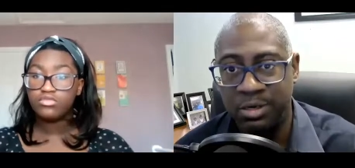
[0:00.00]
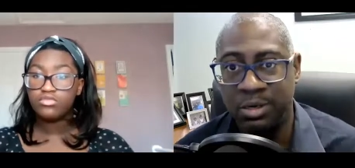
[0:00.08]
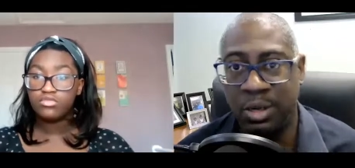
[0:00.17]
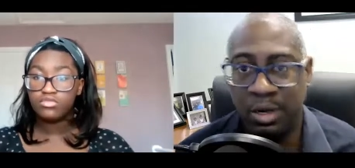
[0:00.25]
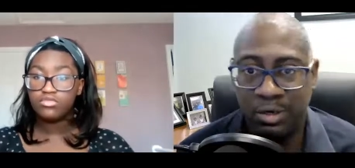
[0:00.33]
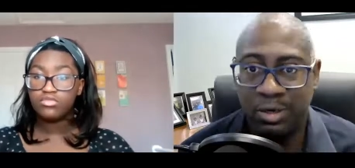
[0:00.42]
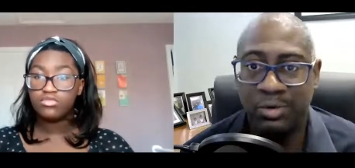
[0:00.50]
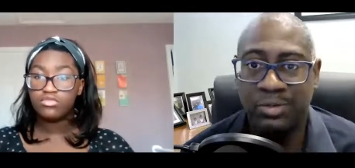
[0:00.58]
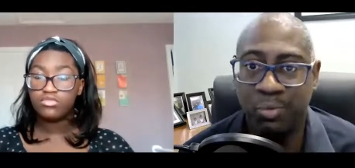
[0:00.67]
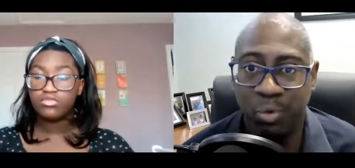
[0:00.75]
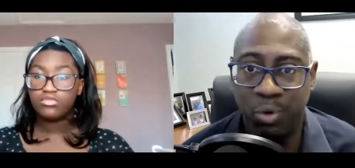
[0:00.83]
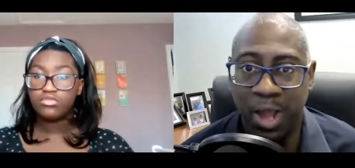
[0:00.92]
Speaker 1: young
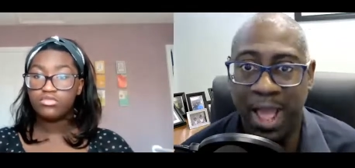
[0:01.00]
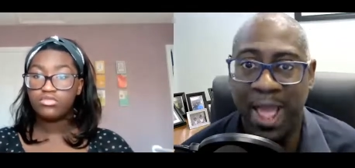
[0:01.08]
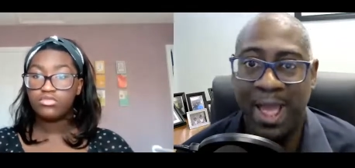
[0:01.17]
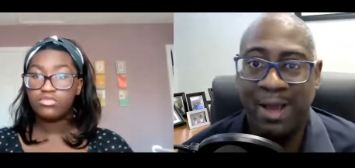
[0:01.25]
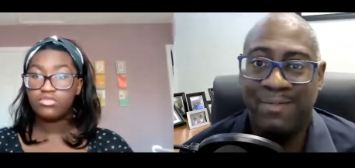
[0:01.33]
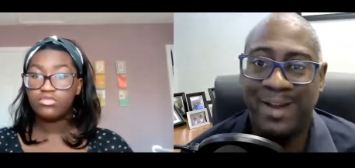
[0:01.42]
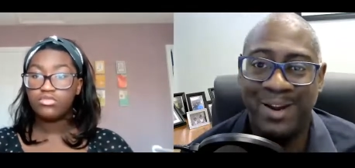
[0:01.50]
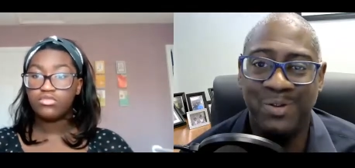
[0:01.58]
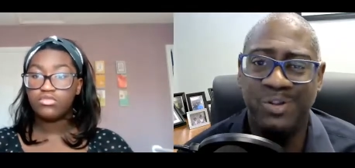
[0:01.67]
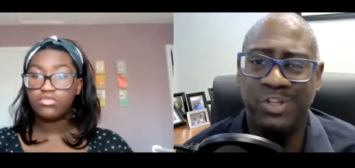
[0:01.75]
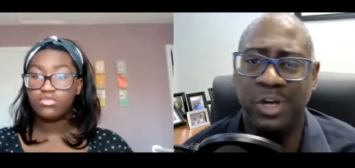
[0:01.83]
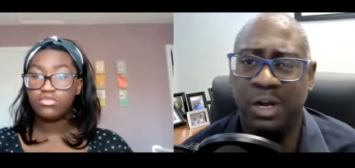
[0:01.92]
adults have how do
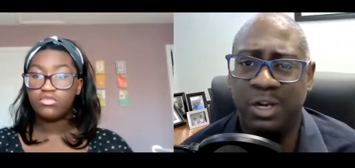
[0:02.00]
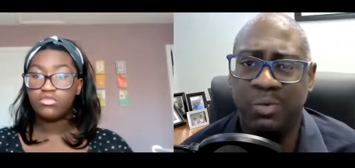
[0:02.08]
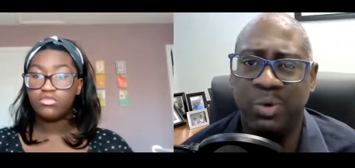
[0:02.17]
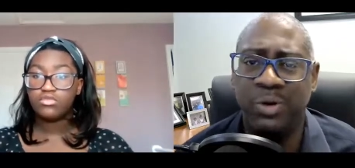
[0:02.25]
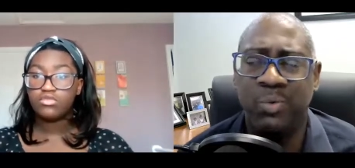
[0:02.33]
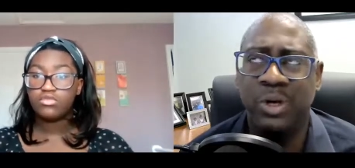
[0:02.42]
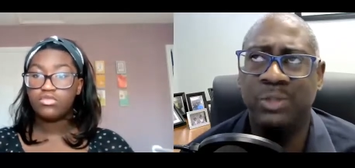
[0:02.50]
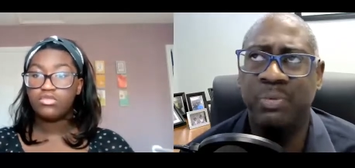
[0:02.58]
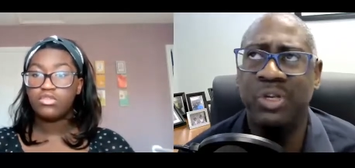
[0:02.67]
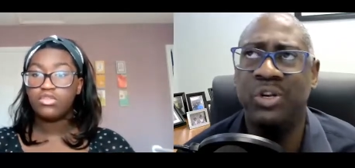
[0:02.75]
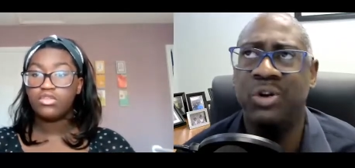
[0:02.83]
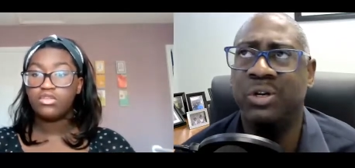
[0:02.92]
you juggle it what what's
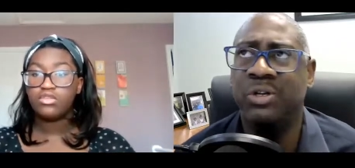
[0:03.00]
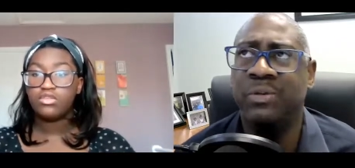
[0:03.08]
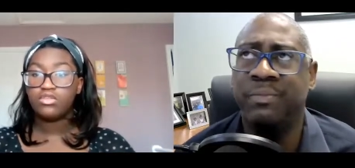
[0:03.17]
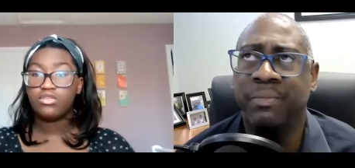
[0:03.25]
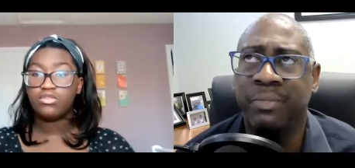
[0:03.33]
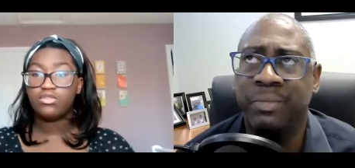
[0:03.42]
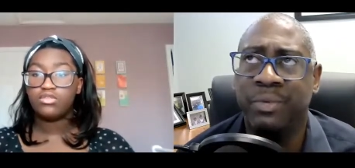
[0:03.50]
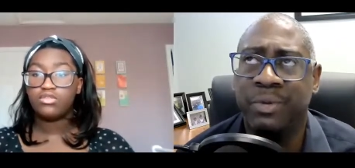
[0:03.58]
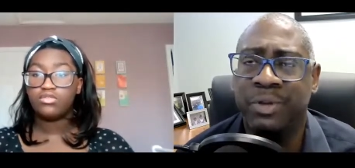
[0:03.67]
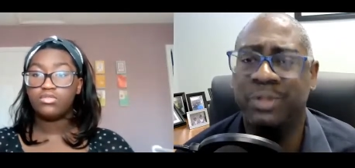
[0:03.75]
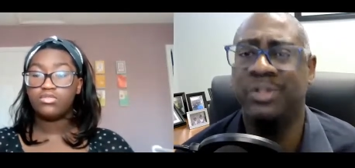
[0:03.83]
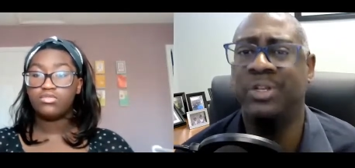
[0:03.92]
been your
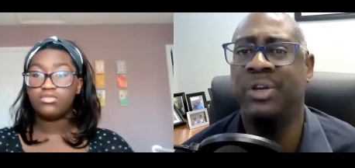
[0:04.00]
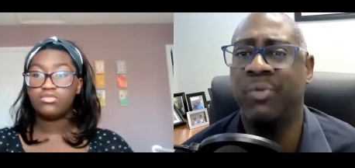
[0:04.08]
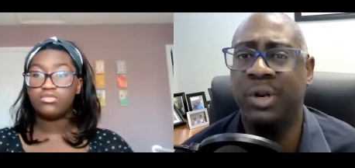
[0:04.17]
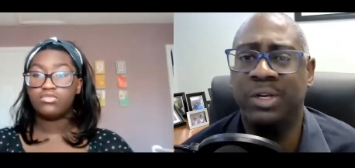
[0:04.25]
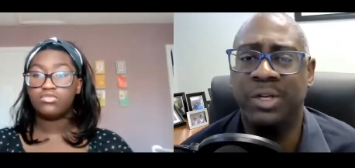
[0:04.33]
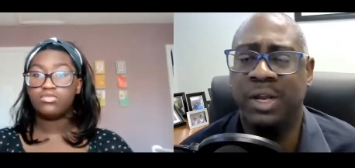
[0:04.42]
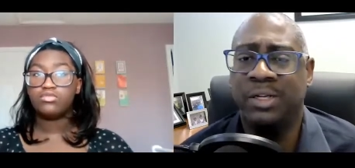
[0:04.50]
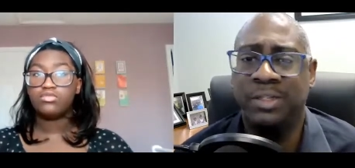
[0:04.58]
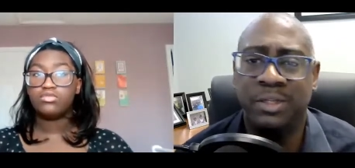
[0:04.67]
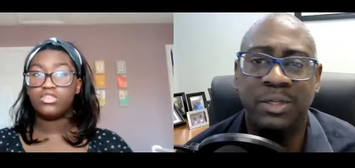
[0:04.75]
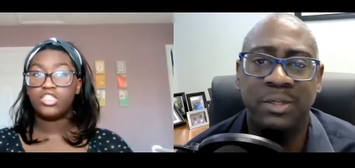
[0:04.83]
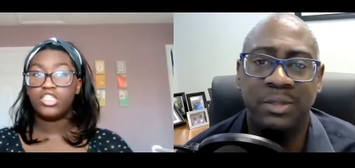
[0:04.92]
your secret tell
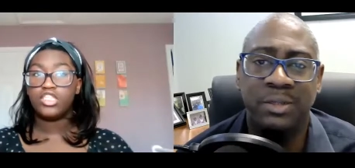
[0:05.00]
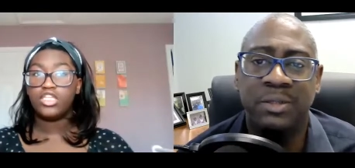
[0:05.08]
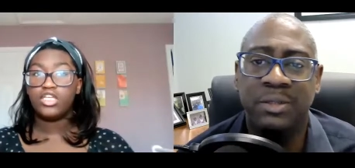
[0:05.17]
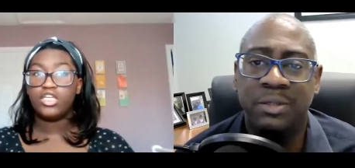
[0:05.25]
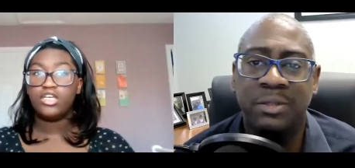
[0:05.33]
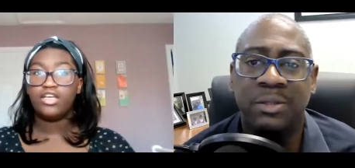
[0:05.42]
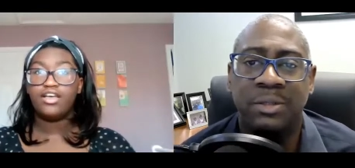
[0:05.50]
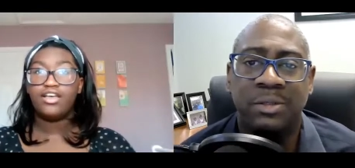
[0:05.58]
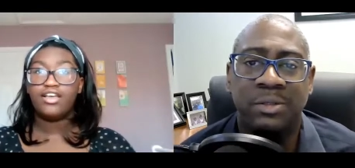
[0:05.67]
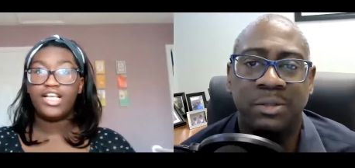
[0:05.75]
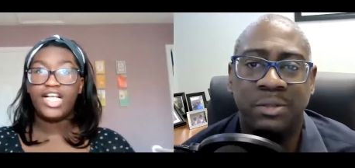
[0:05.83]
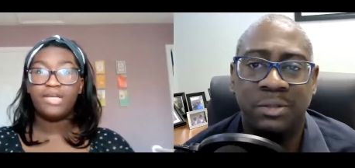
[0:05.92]
us
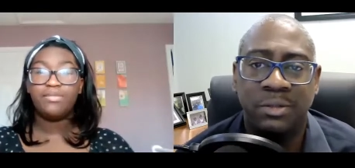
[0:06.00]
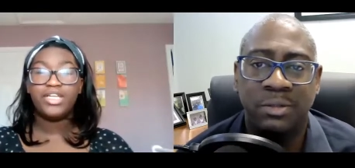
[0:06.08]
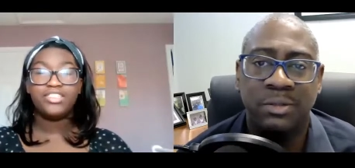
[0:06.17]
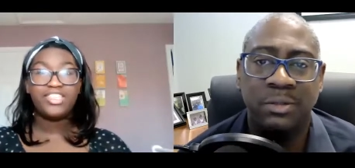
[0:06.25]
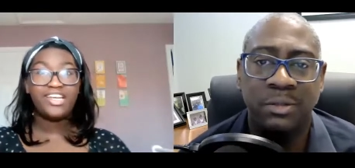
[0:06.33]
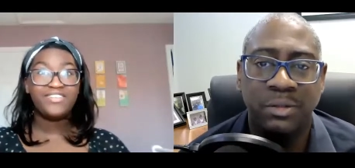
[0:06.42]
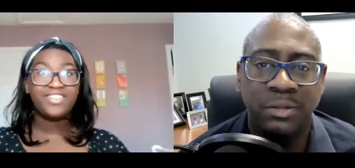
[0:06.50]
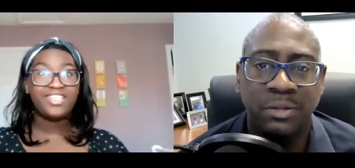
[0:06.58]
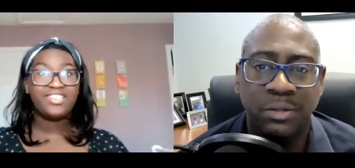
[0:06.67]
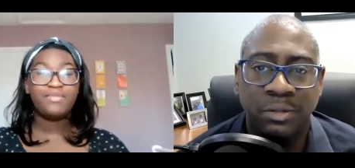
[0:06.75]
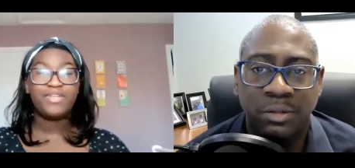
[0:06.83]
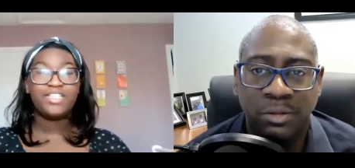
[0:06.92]
Speaker 2: um, it sounds
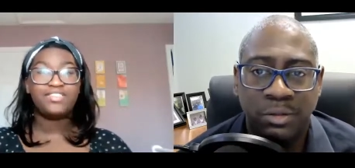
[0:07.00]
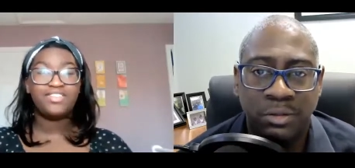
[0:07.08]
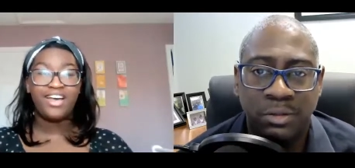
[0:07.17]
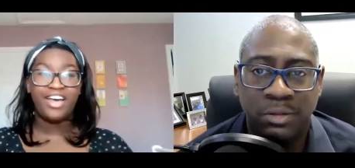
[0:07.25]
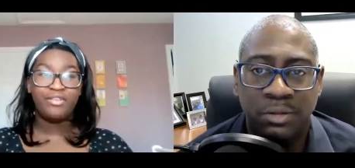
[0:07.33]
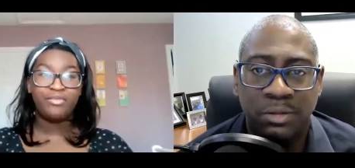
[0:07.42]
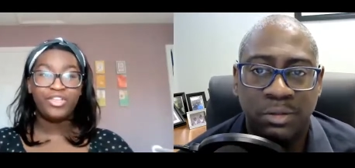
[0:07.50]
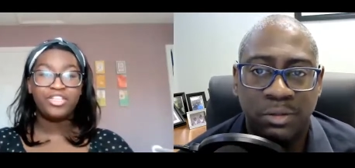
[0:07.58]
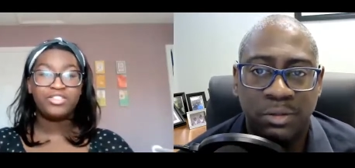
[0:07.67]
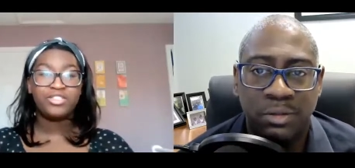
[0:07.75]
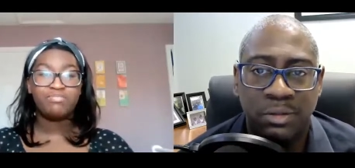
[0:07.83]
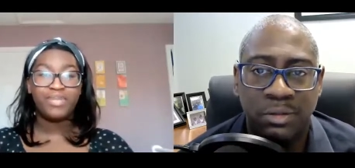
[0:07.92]
easy but it's not
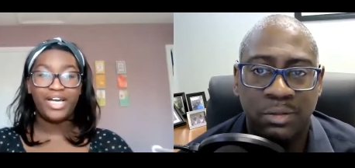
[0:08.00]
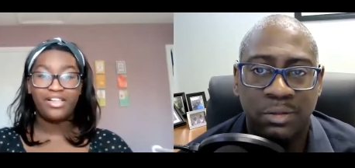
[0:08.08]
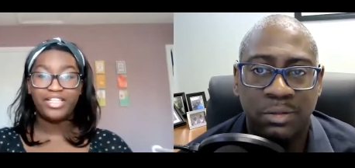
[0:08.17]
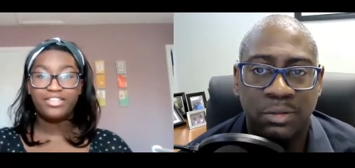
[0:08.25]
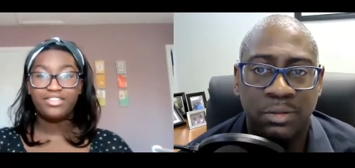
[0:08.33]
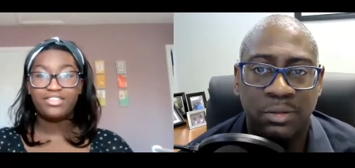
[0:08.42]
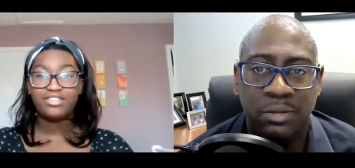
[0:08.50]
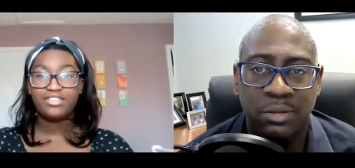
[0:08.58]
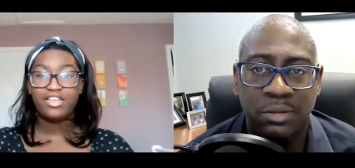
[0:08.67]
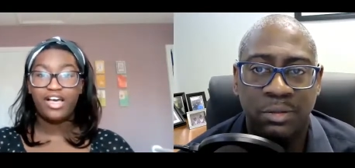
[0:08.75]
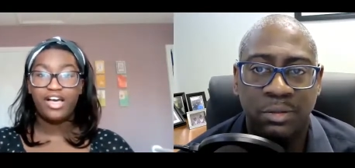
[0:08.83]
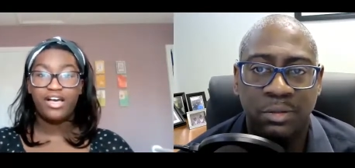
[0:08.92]
really just
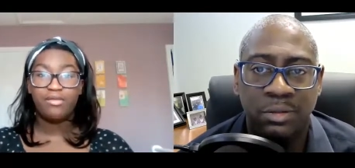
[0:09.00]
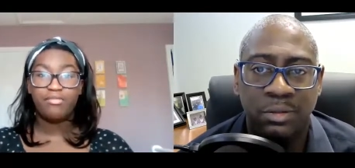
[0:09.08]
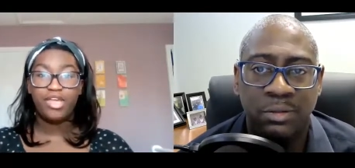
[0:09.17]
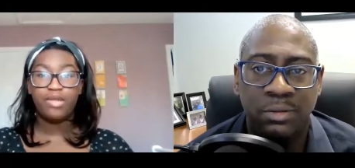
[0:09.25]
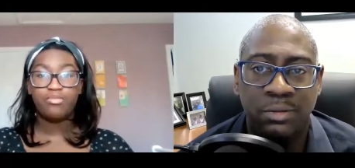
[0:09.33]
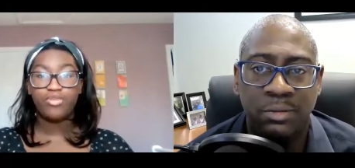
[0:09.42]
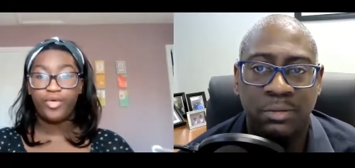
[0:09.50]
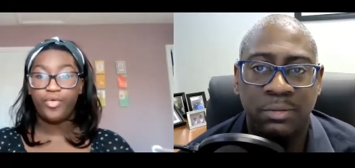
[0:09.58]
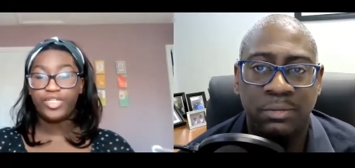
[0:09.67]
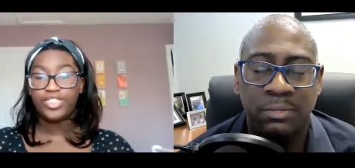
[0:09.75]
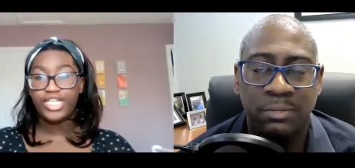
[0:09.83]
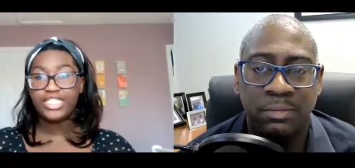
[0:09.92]
balance um, and
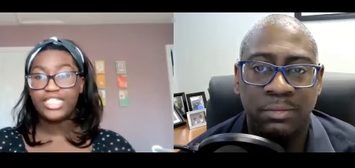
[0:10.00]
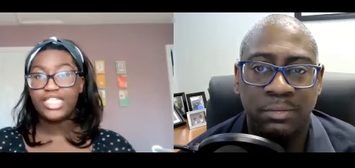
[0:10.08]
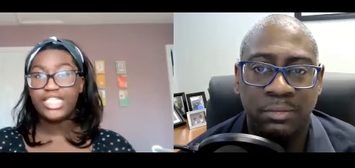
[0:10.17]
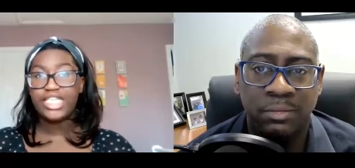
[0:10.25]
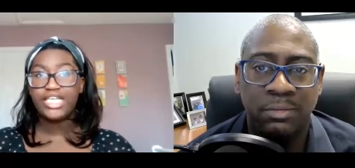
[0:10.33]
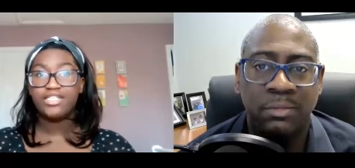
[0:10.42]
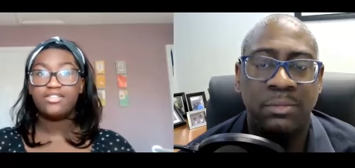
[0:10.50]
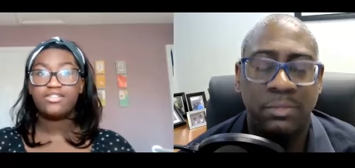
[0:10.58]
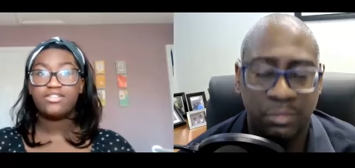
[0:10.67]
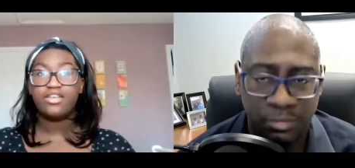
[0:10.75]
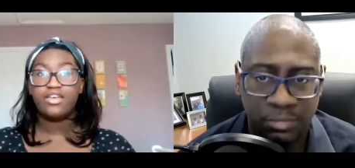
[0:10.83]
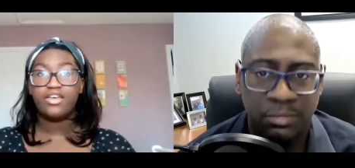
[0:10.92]
prioritizing
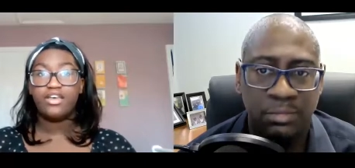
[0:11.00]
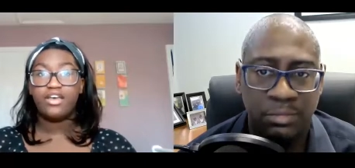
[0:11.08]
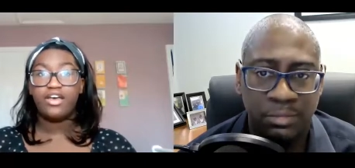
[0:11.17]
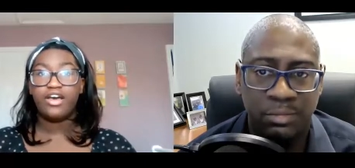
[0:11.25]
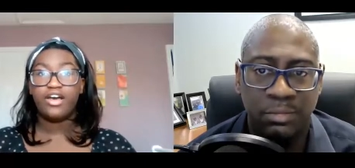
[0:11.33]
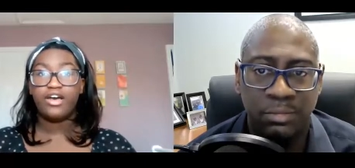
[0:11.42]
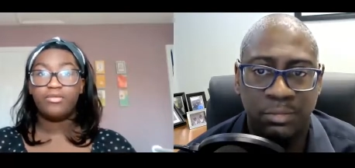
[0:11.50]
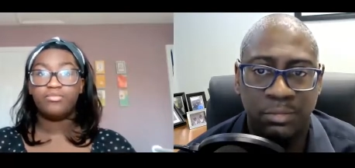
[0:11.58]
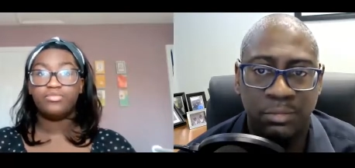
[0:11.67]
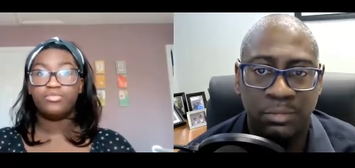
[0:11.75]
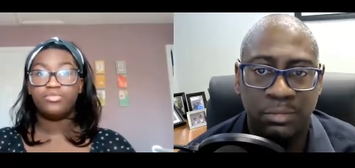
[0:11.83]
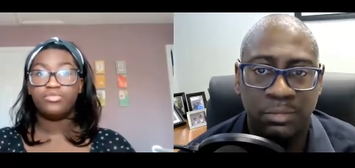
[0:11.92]
things um,